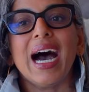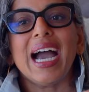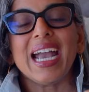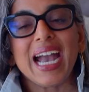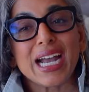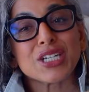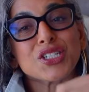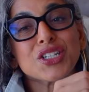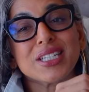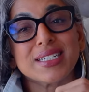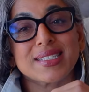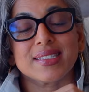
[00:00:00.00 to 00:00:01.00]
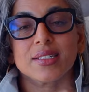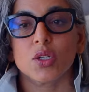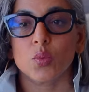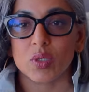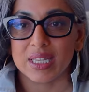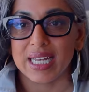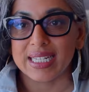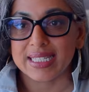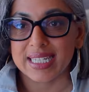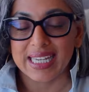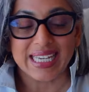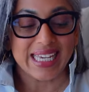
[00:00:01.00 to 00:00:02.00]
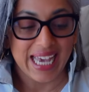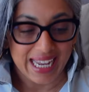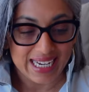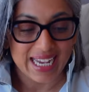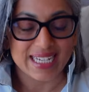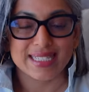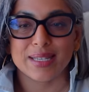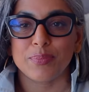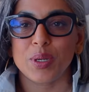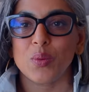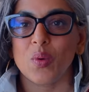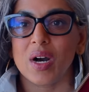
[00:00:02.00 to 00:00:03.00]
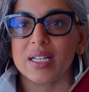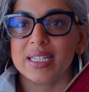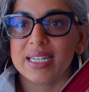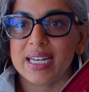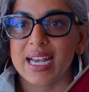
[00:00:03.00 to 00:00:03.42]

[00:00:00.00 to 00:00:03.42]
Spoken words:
I actually still would like to get a Zippy wallet.